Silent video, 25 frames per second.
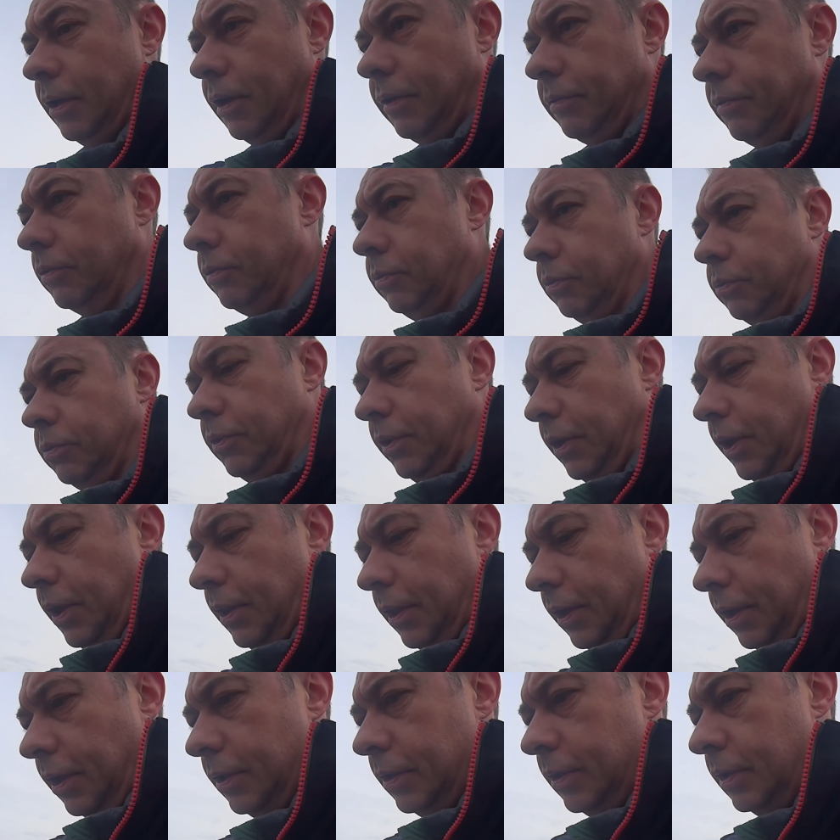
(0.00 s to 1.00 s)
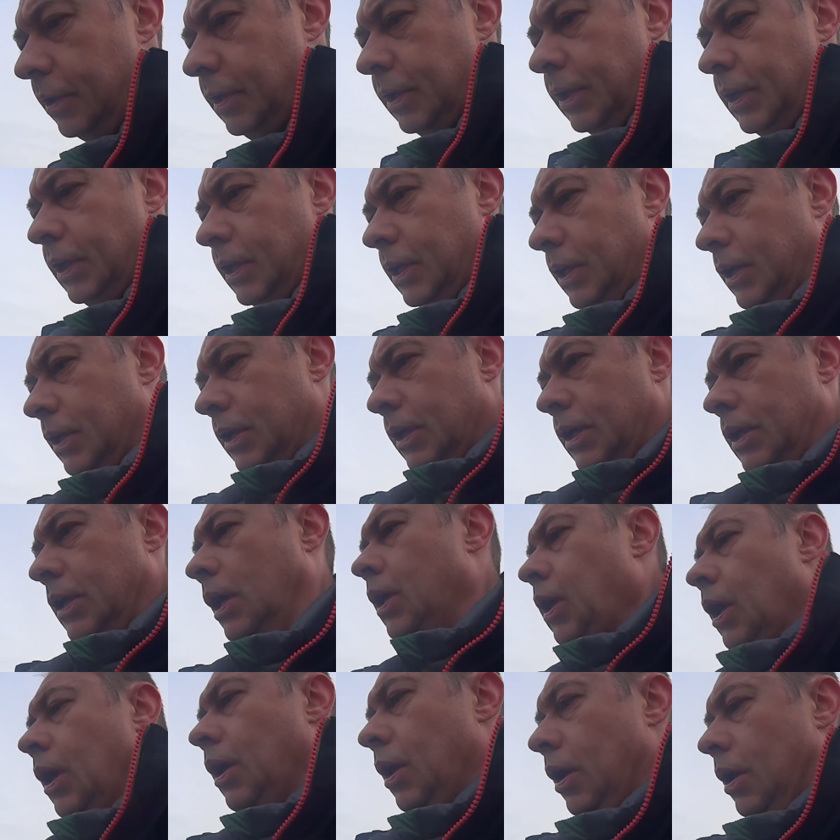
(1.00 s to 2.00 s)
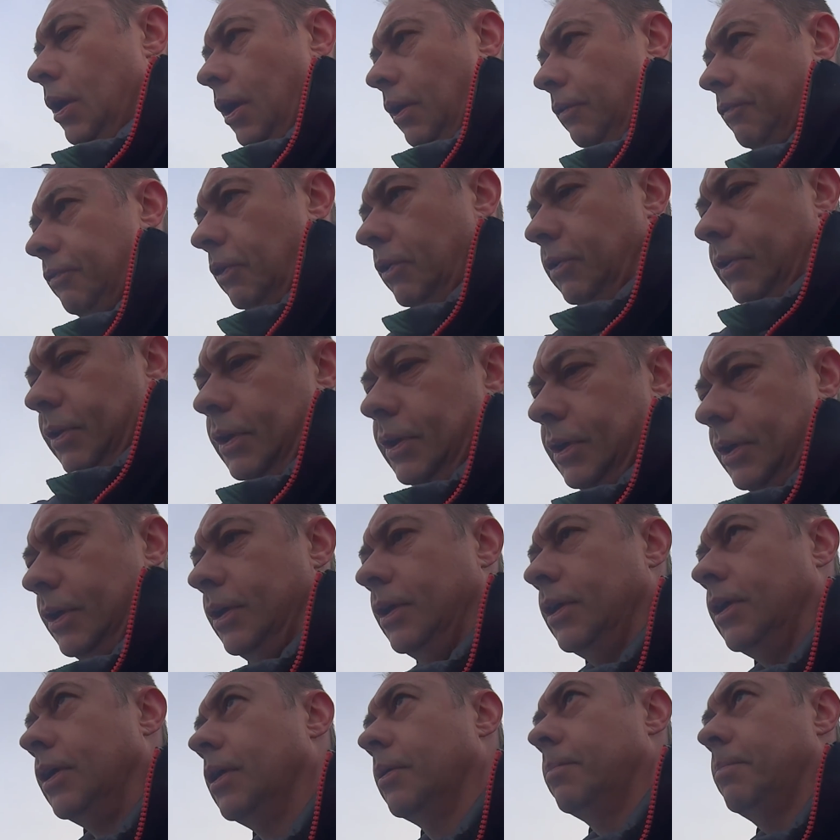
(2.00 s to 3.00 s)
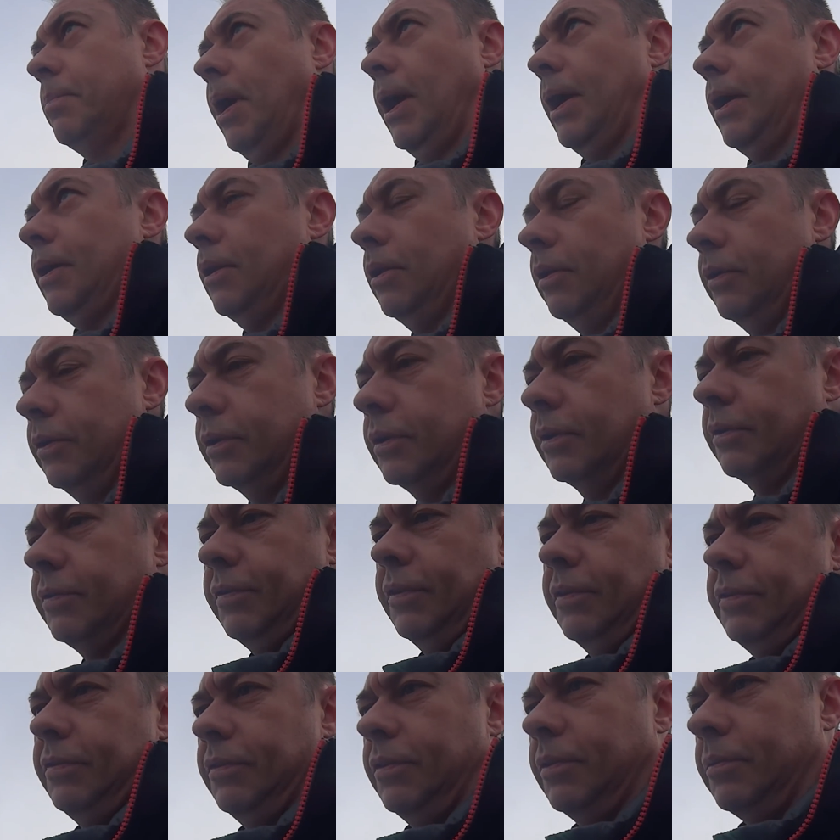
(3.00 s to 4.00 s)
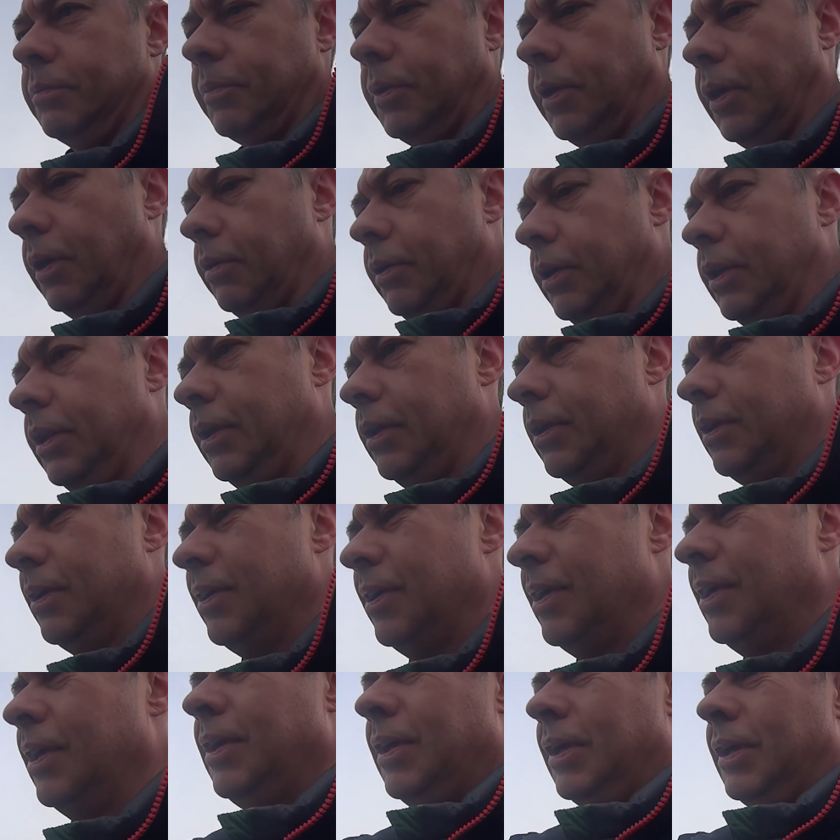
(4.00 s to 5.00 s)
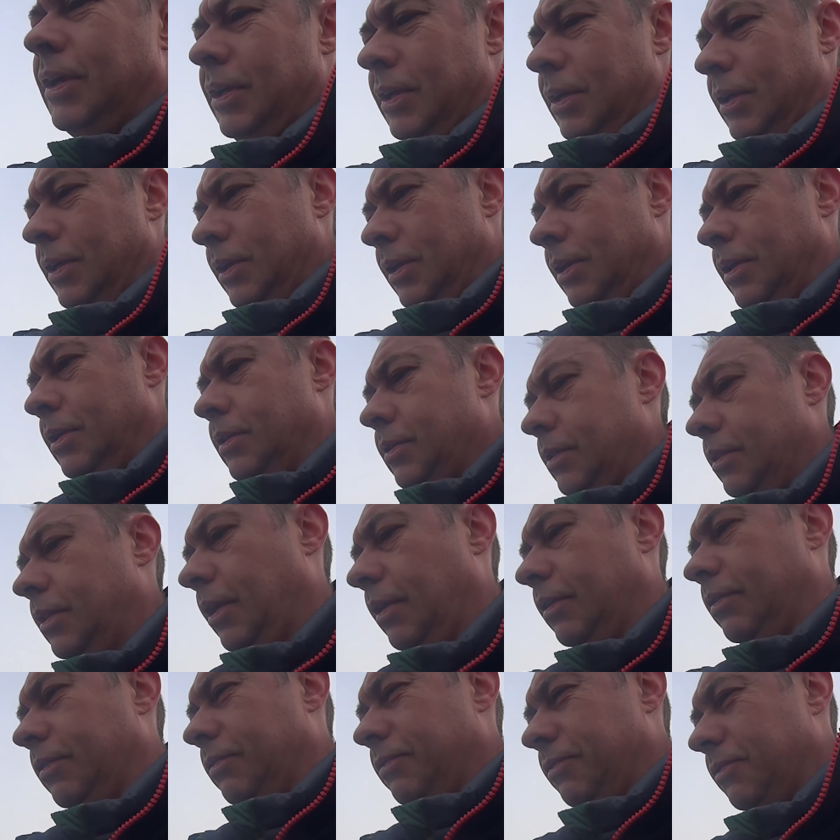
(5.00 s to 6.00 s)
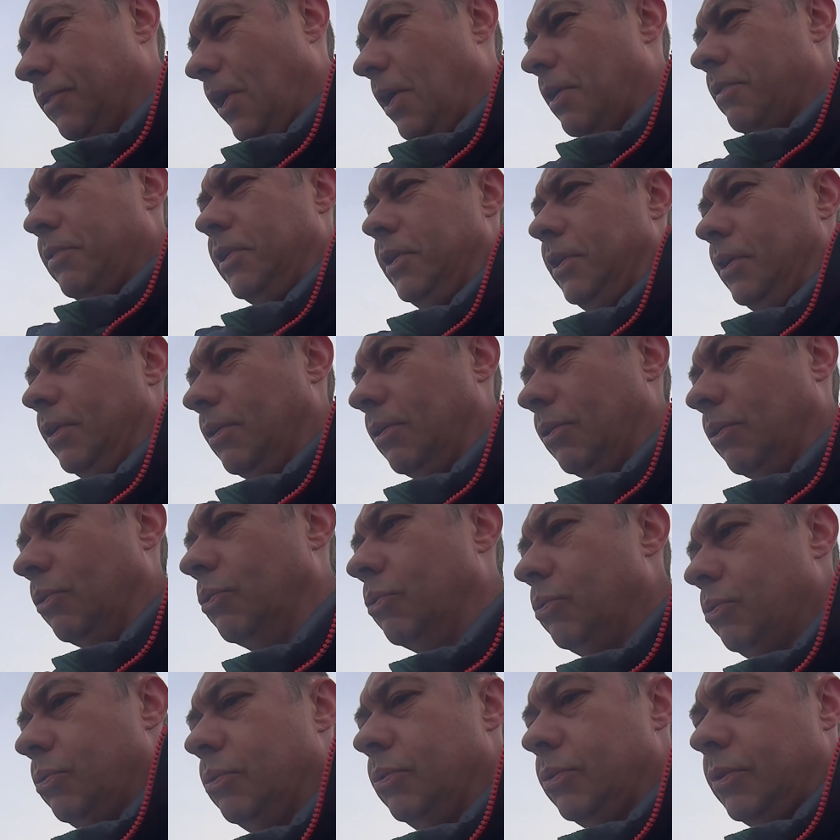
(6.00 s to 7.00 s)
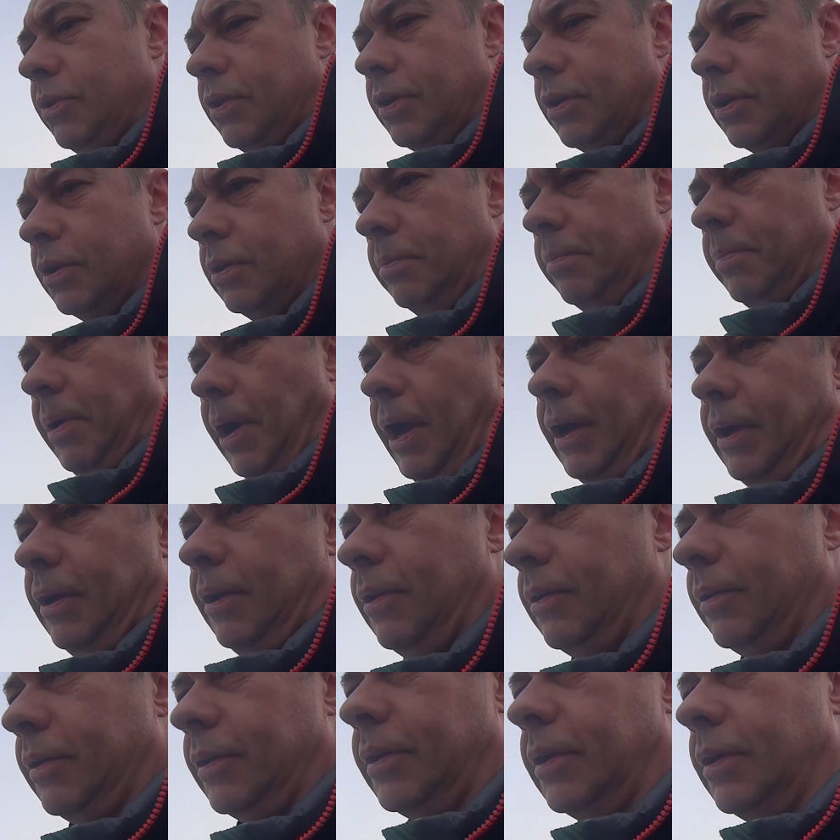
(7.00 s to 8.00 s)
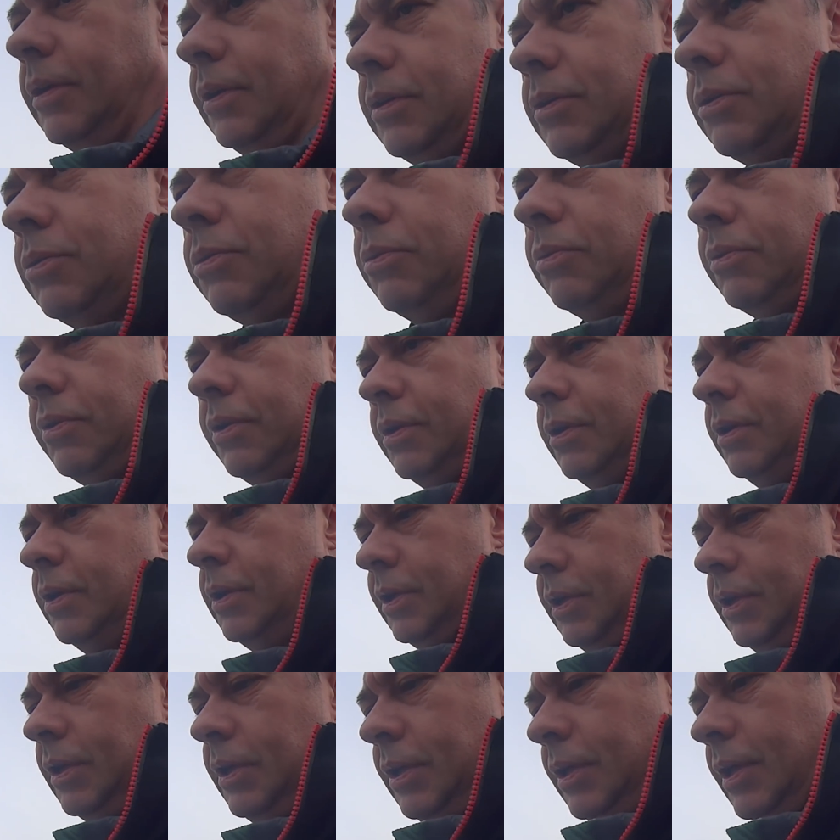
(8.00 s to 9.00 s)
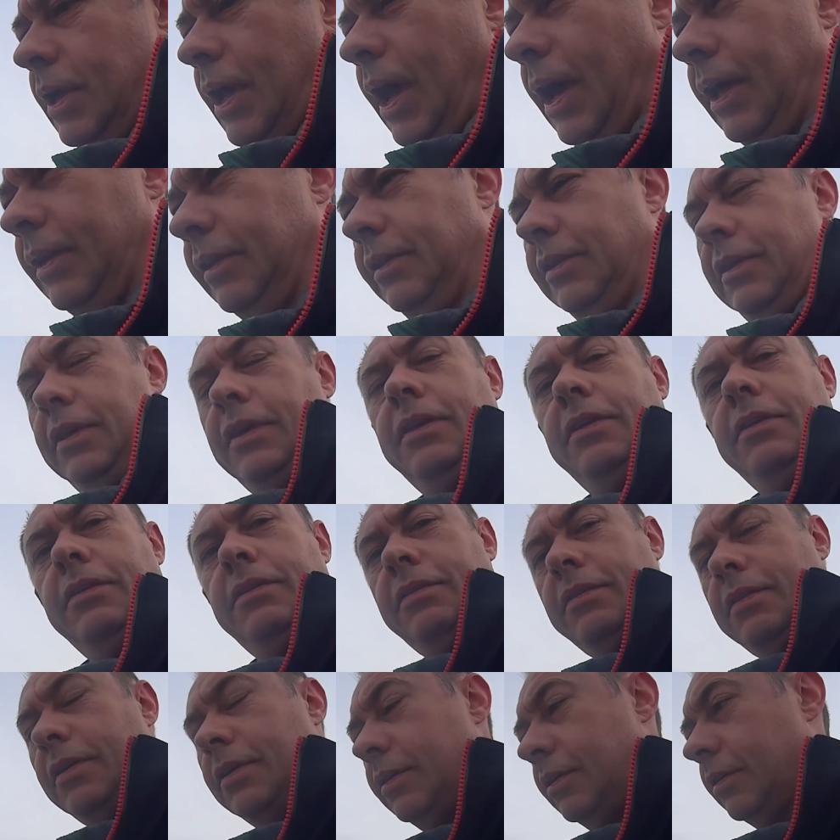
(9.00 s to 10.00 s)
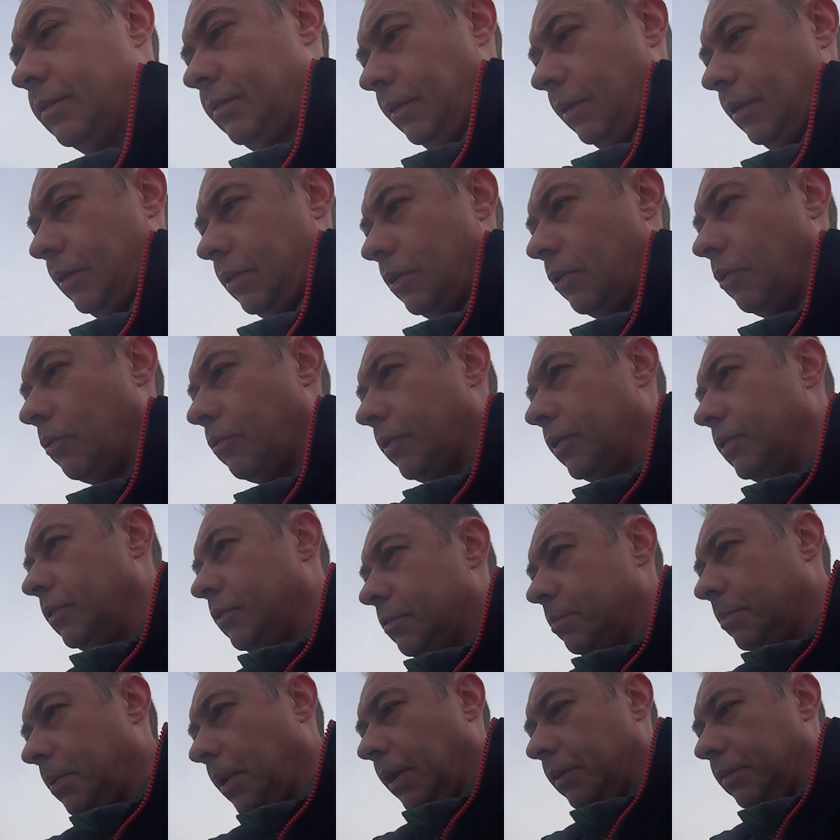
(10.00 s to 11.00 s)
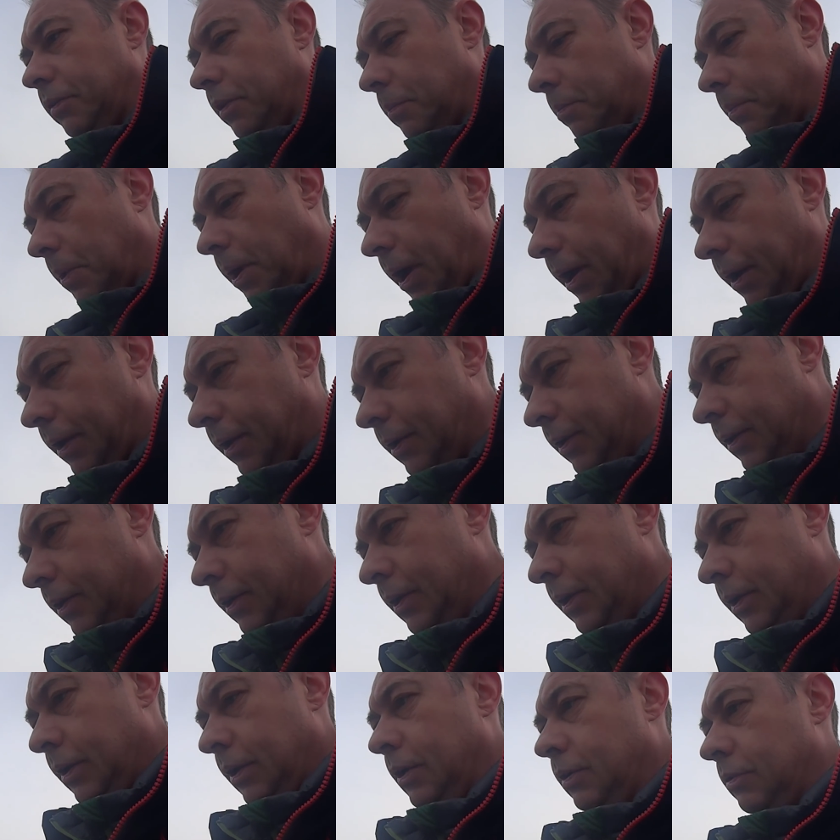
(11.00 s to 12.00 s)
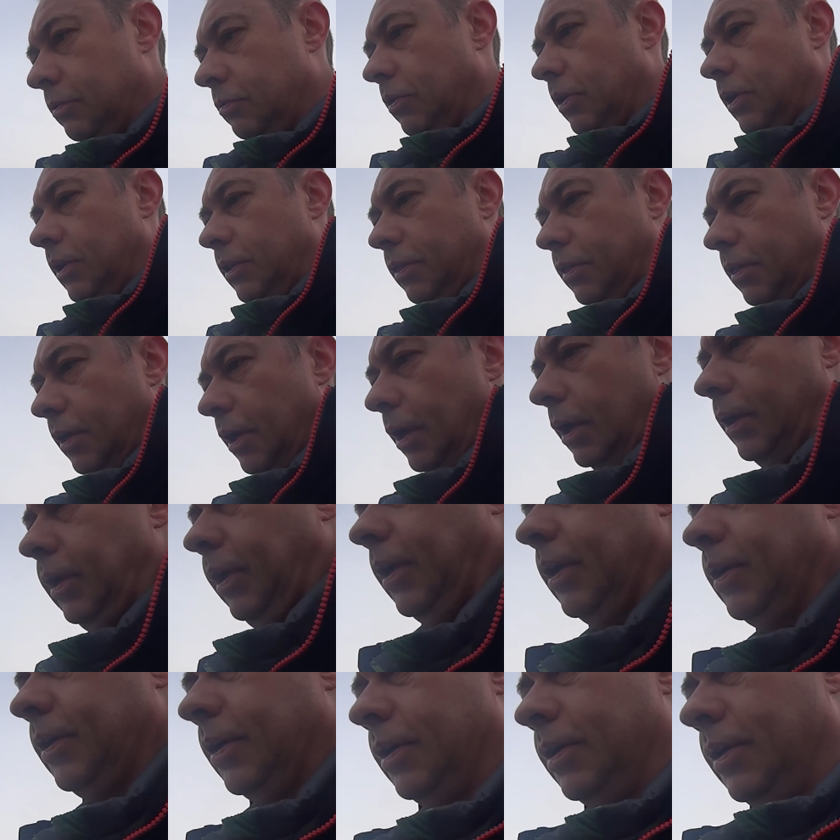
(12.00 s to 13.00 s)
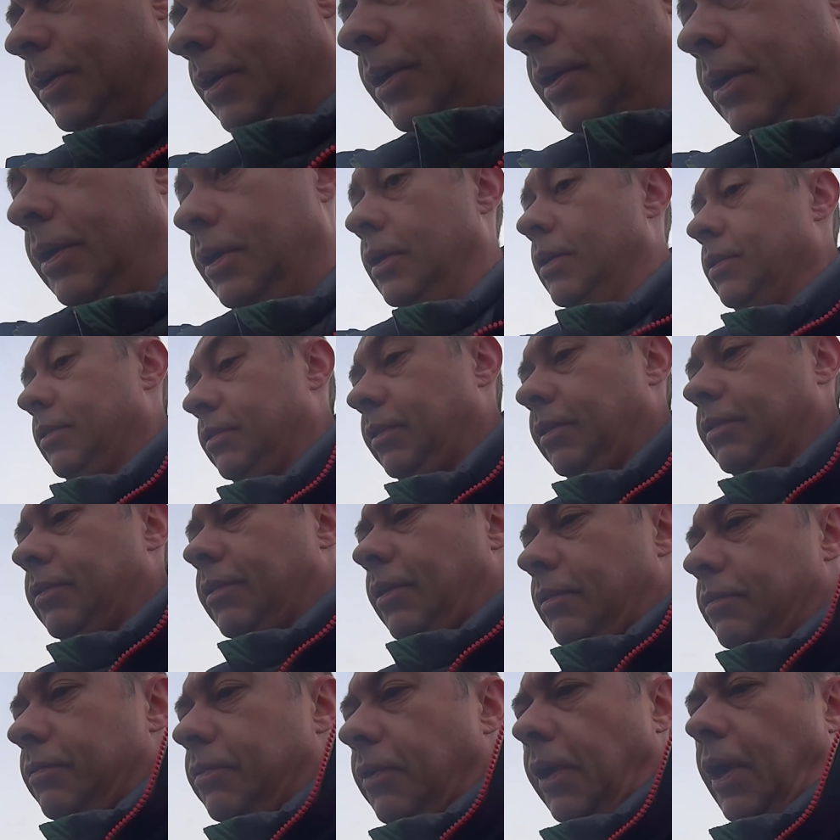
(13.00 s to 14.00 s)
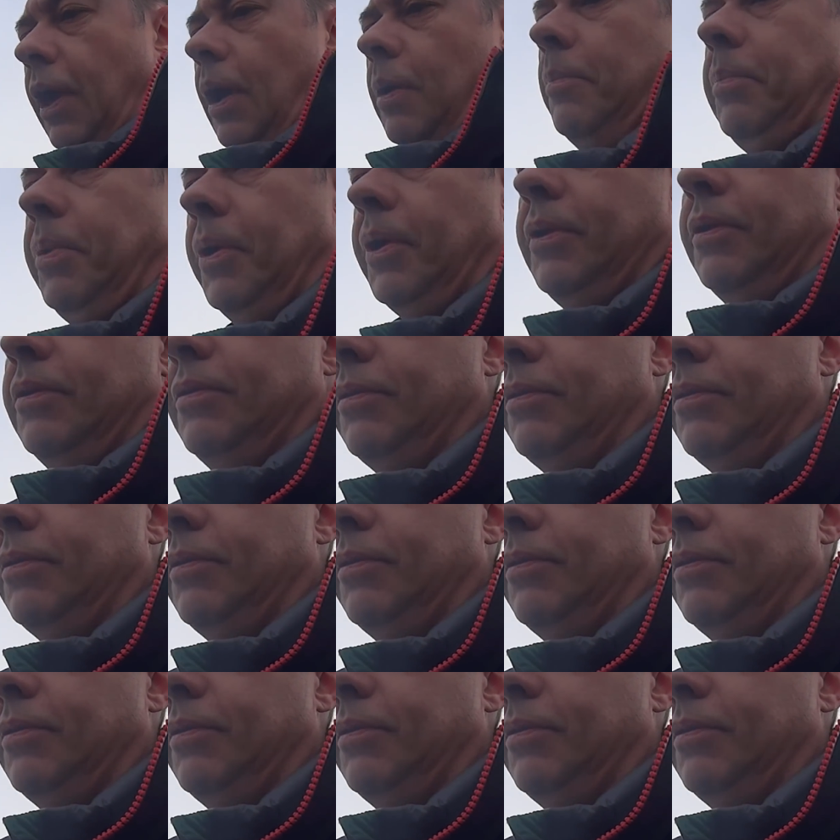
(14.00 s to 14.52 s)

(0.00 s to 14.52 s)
covers altogether. I've got a pack liner system going. There's a very old pack liner called Andes. It's like an orange plastic bag, really thick, designed for camping.